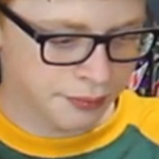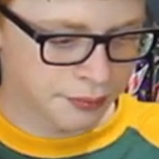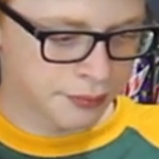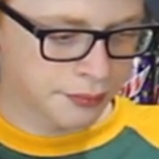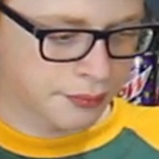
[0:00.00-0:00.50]

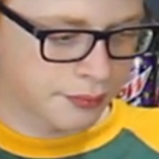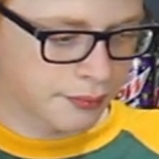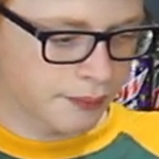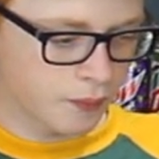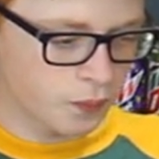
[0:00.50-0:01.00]

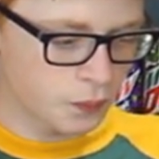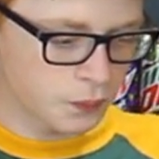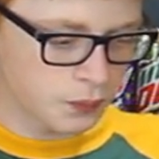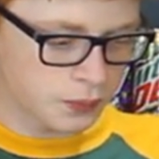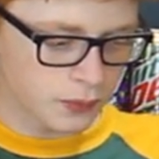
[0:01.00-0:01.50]

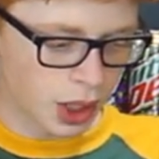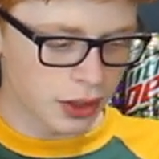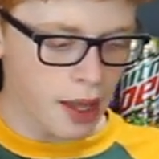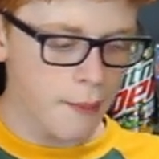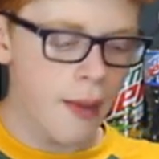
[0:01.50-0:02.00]

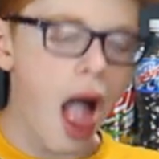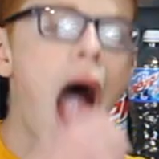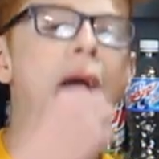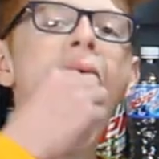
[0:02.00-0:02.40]
The person shown says nothing.